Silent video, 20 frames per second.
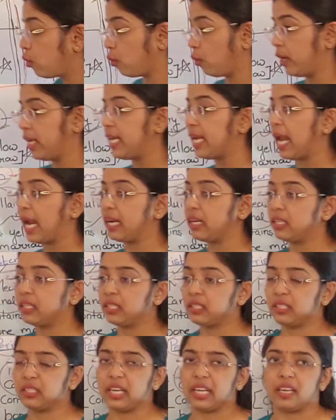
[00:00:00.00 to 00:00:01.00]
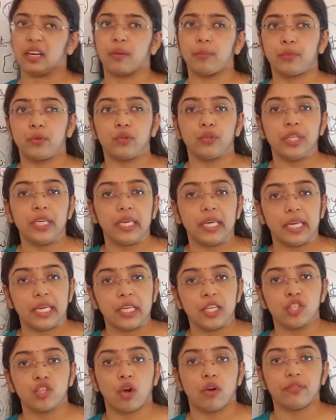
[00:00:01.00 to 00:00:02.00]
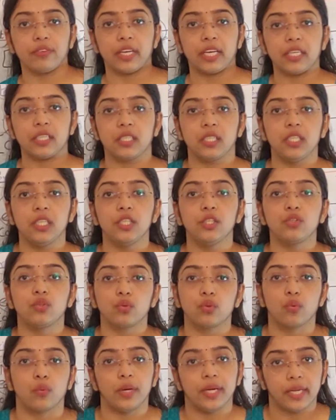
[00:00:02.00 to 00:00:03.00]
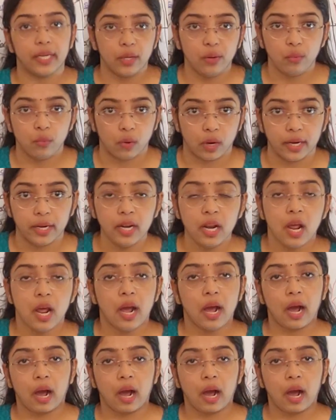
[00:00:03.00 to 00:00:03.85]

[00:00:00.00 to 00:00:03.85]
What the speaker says: growing at like up to the age of 18 to 21.